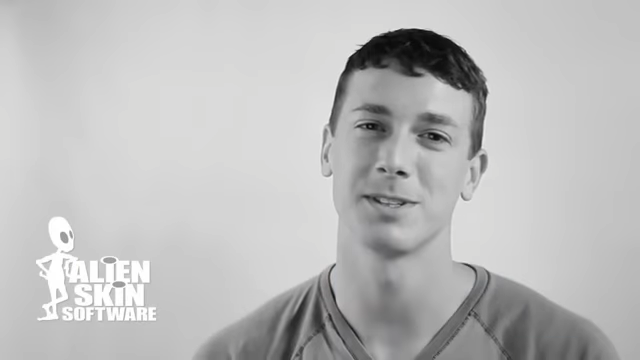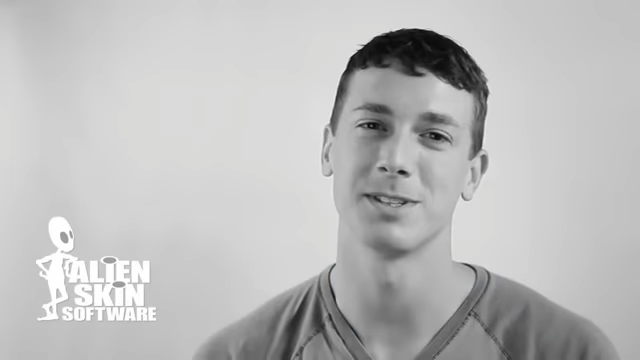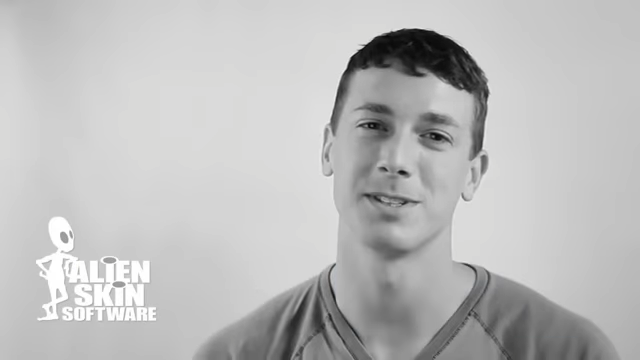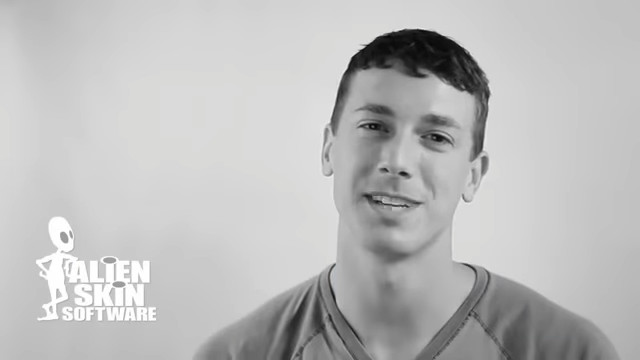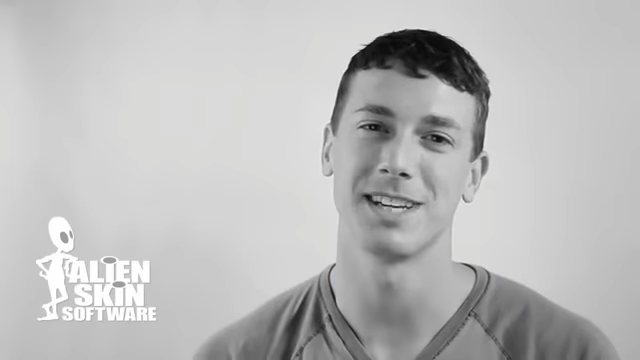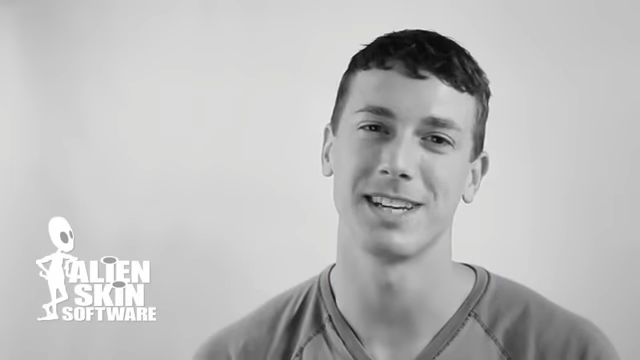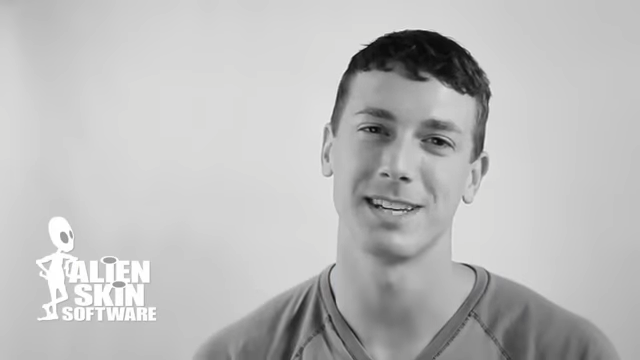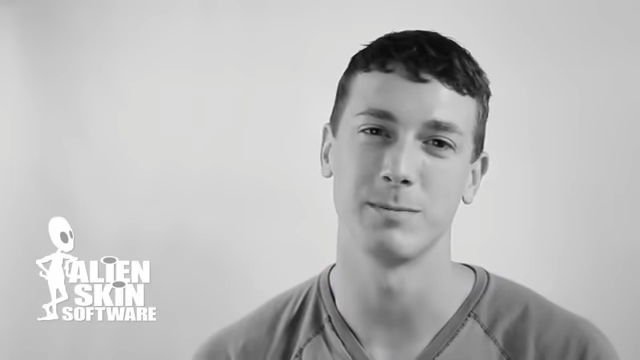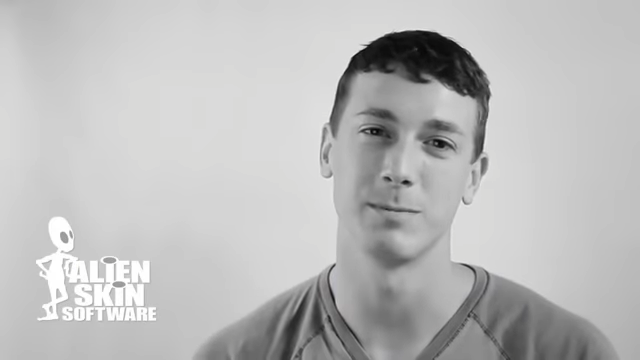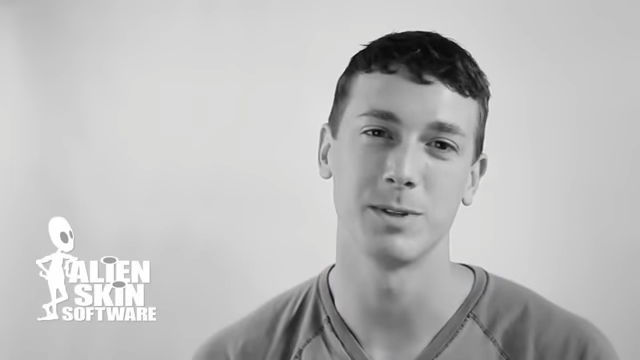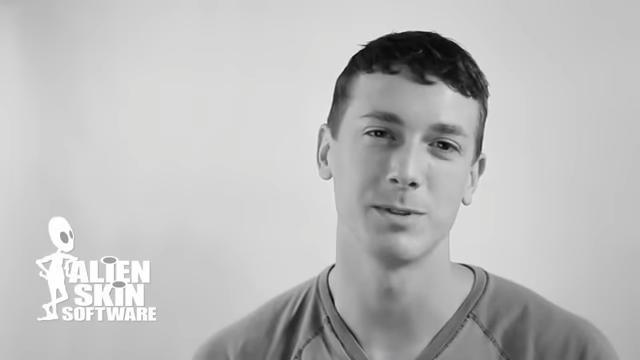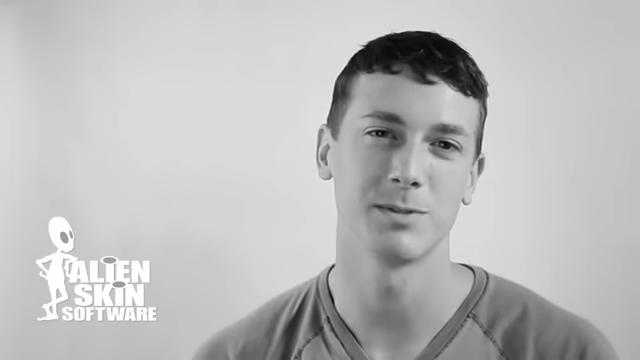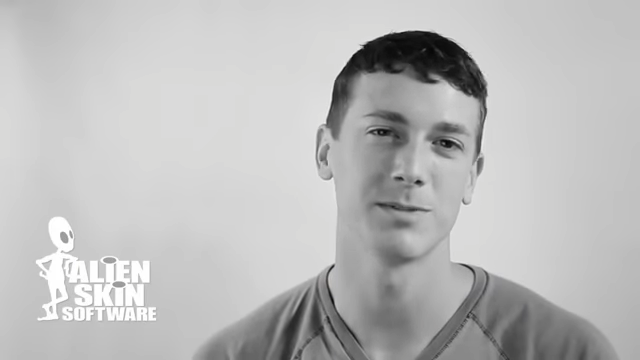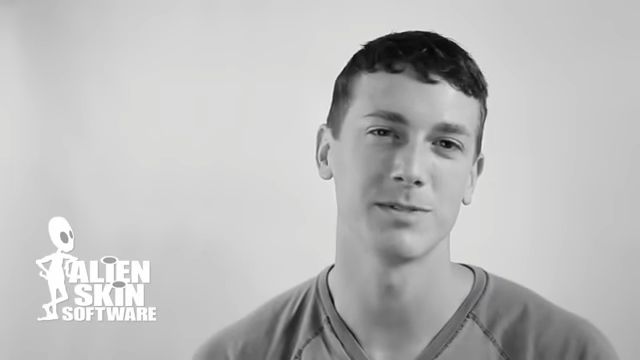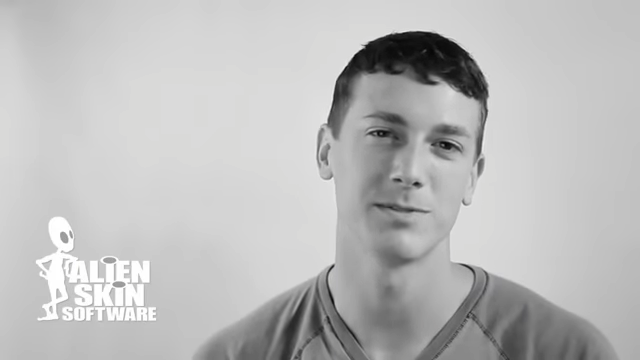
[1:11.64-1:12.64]
on taking
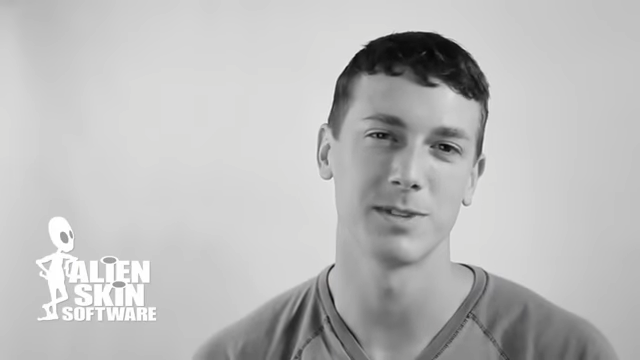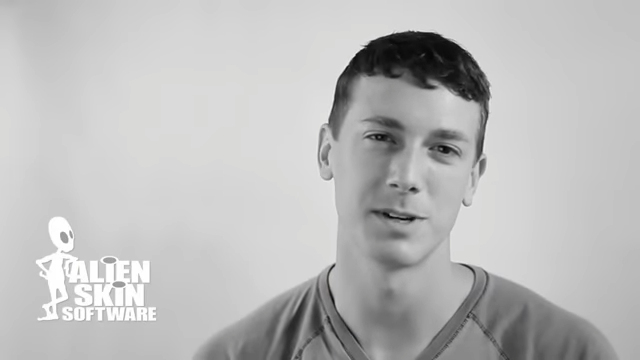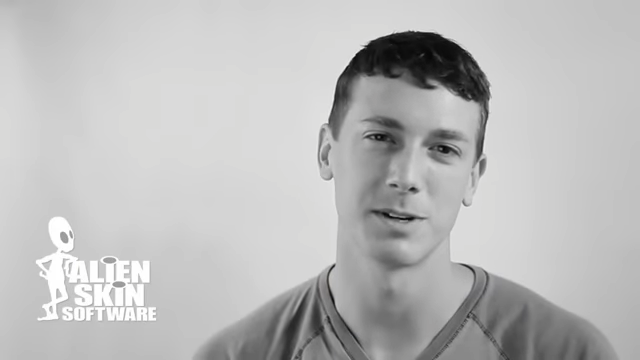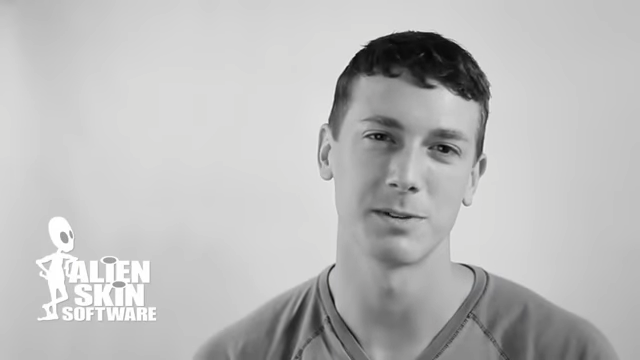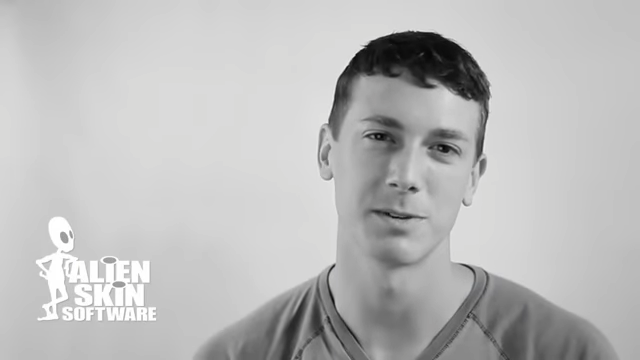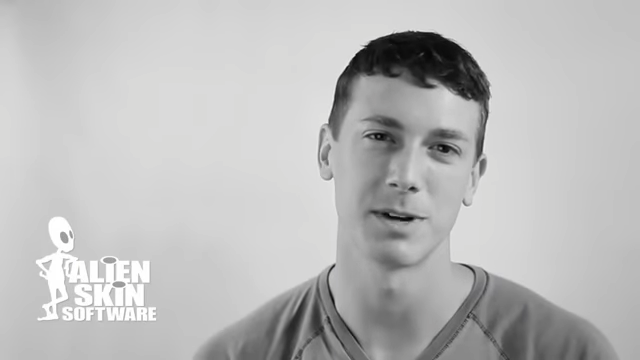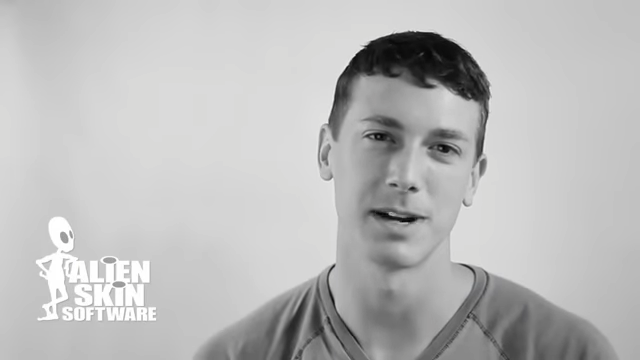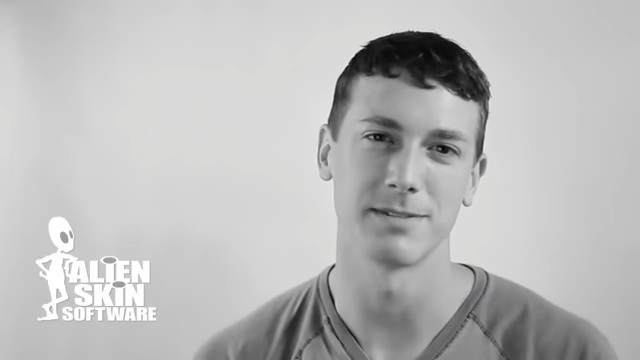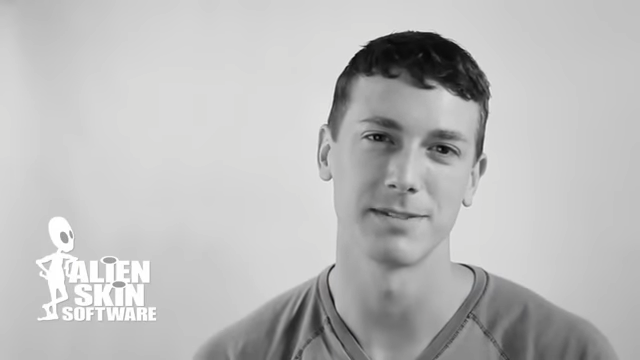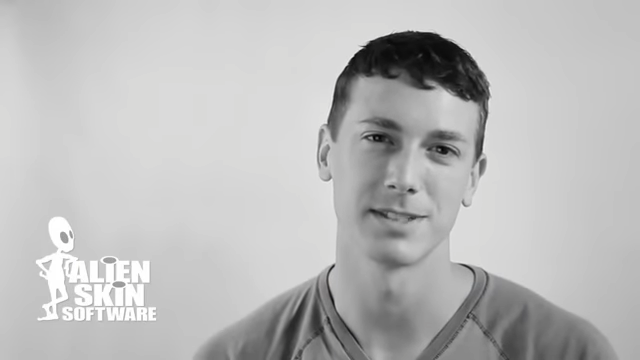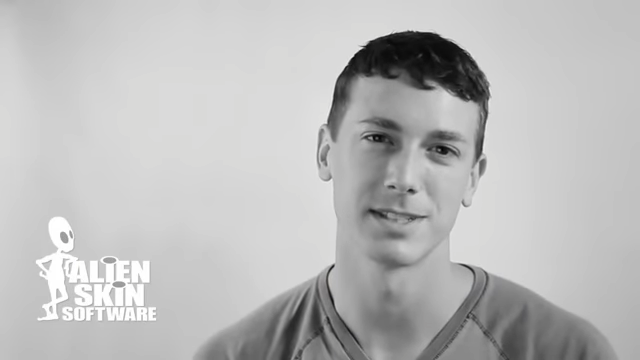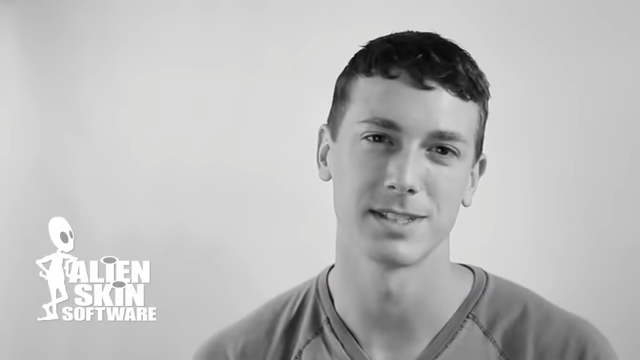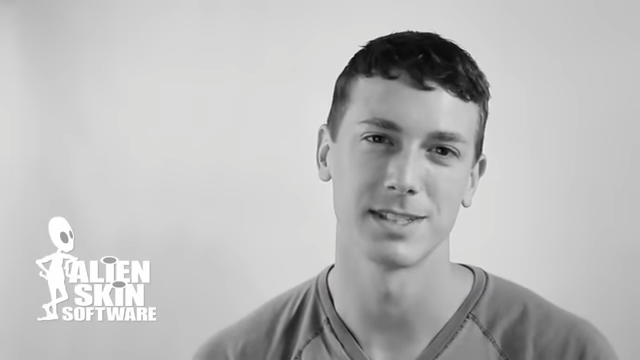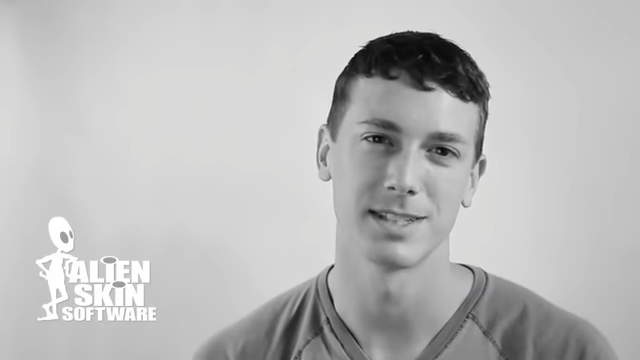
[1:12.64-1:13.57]
beautiful photographs,